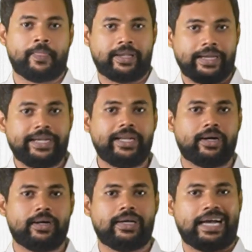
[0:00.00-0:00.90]

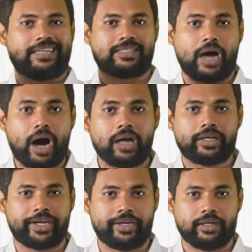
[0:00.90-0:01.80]
India has
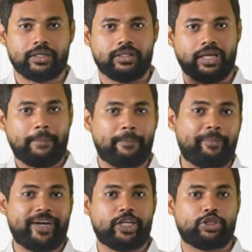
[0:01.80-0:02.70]
altered the
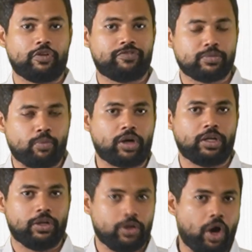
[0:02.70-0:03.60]
implementation of this model
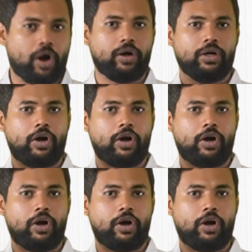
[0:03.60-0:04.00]
law